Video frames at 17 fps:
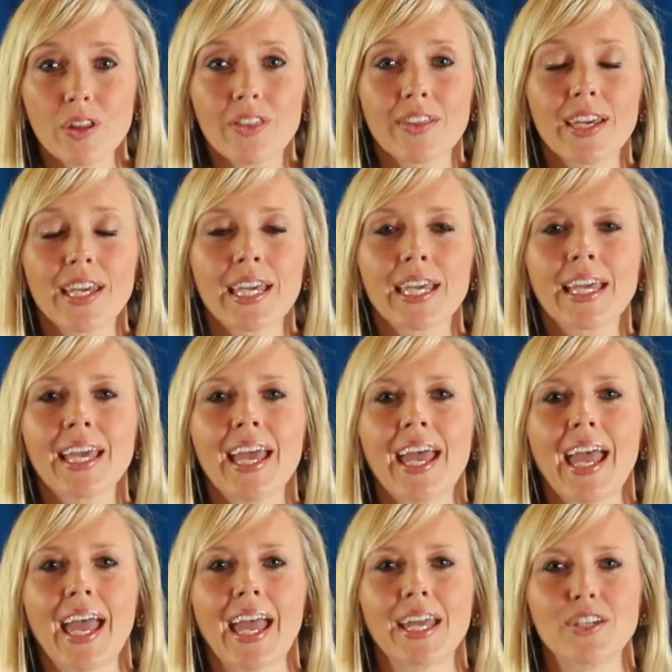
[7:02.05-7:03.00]
thing
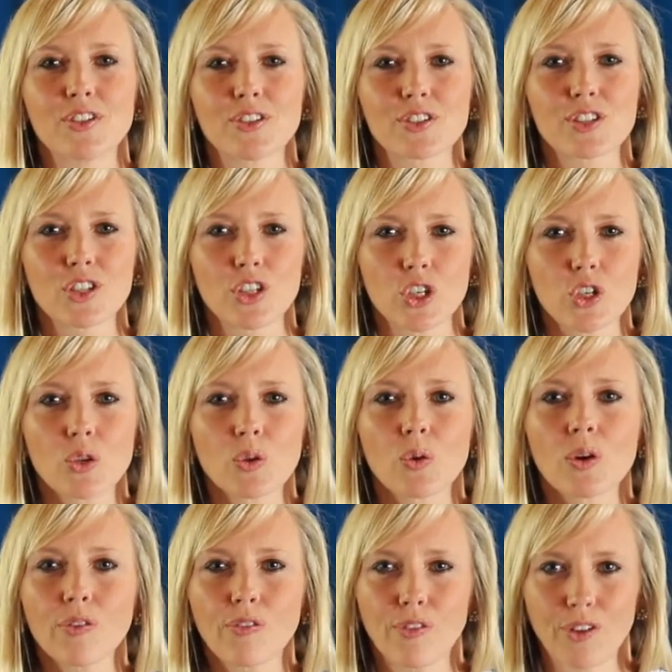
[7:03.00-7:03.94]
and your
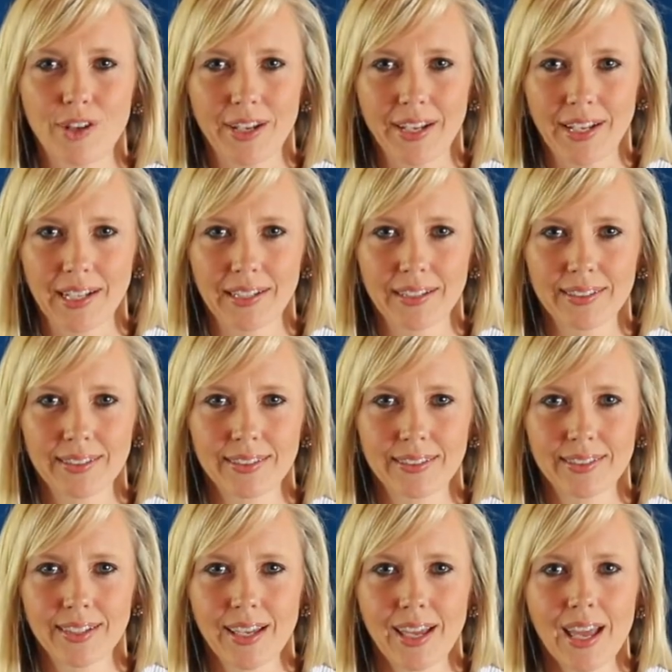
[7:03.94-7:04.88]
secure footing.
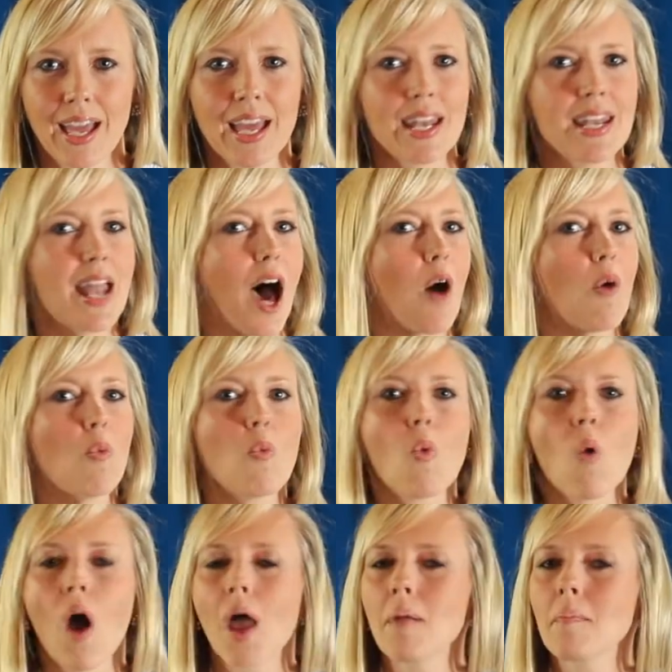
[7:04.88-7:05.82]
Not
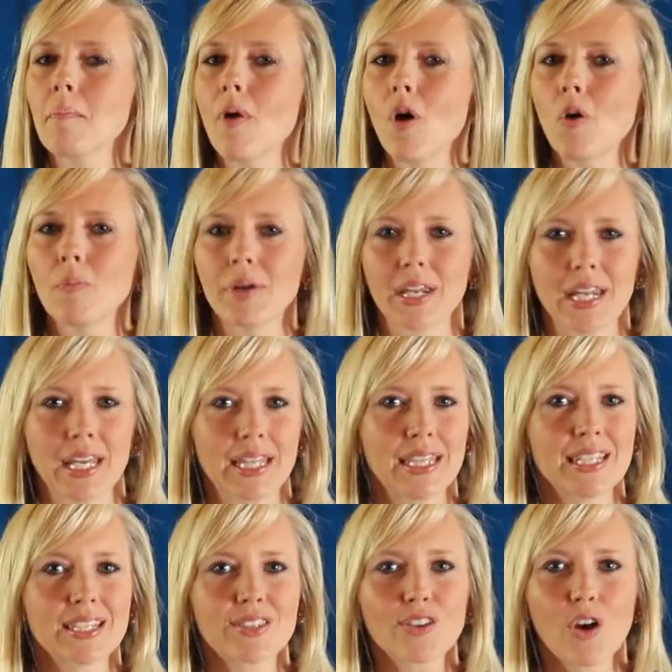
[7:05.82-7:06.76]
one moment in
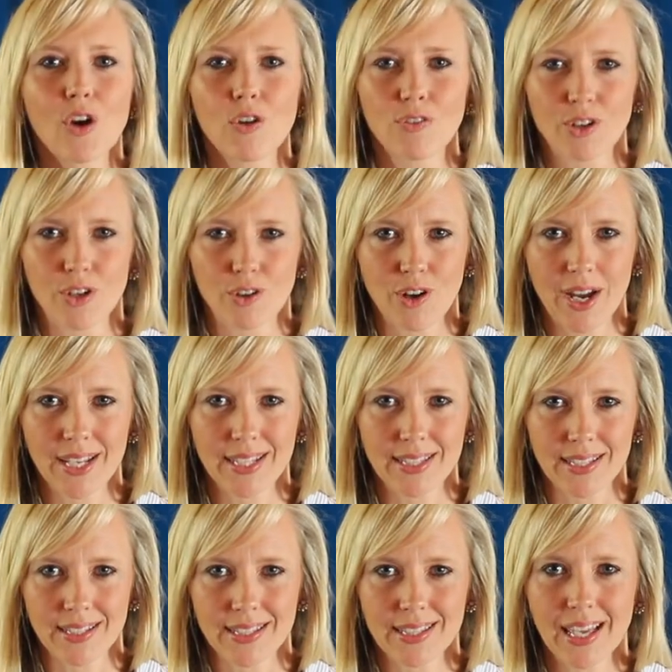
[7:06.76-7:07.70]
this COVID
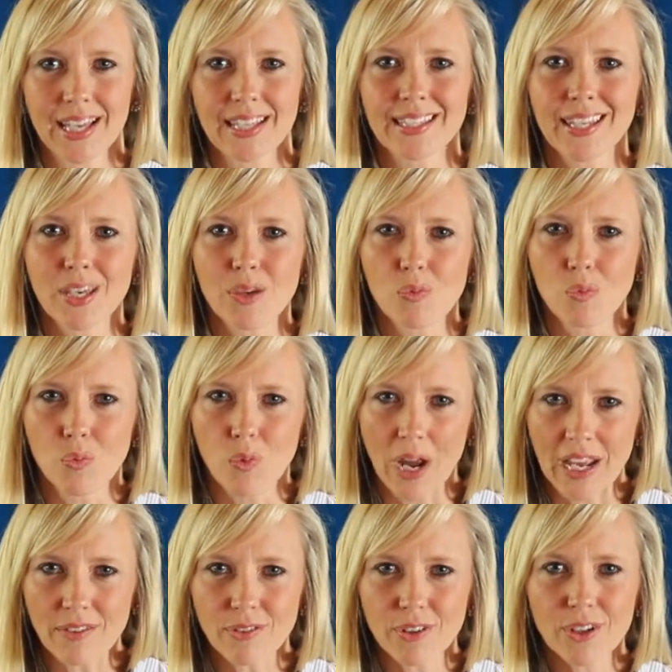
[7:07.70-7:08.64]
crisis has he
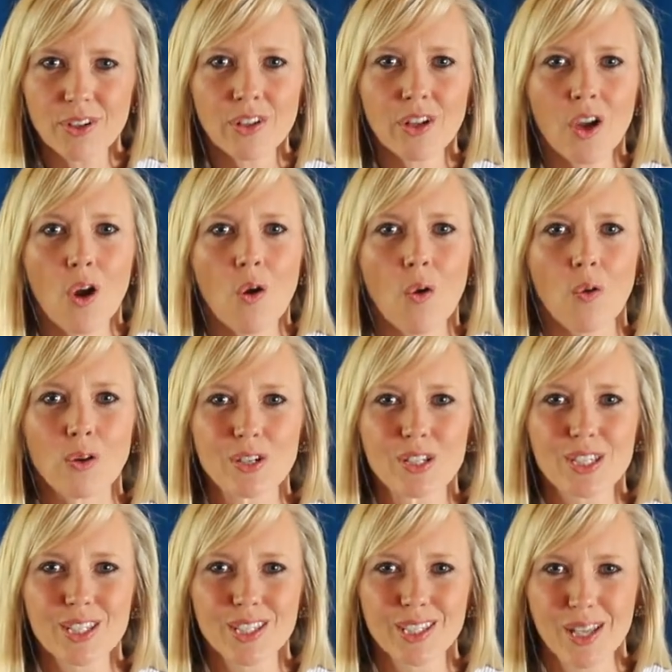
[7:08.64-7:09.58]
wavered or
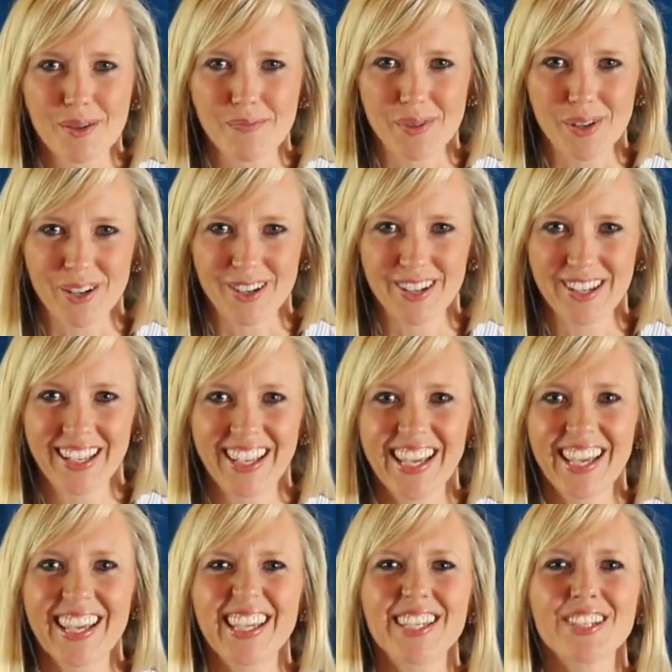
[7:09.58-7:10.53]
slumbered.
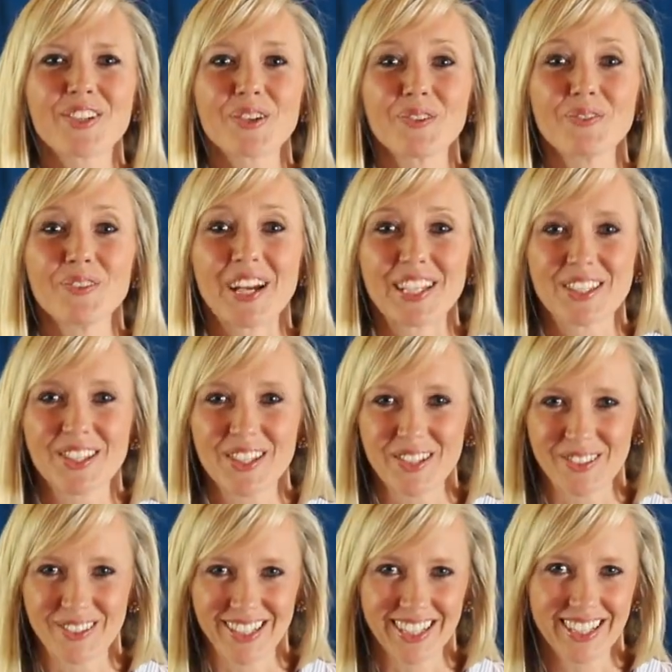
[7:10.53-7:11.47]
He's your
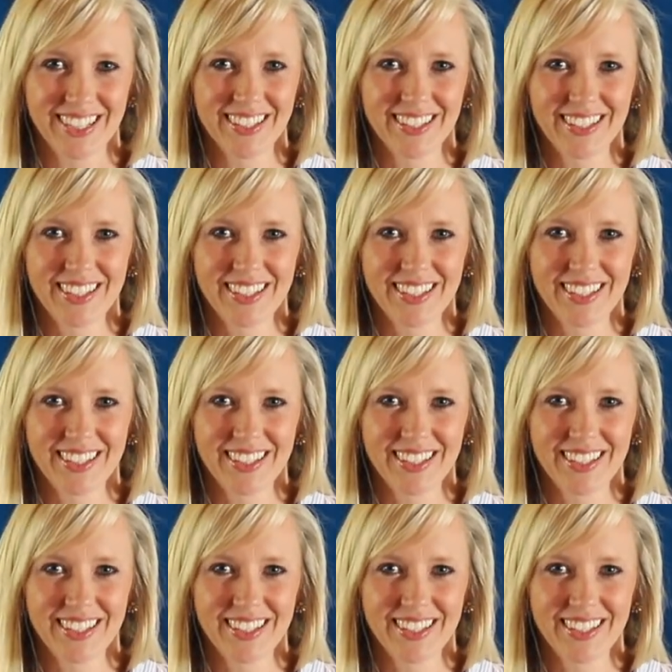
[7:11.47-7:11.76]
rescuer.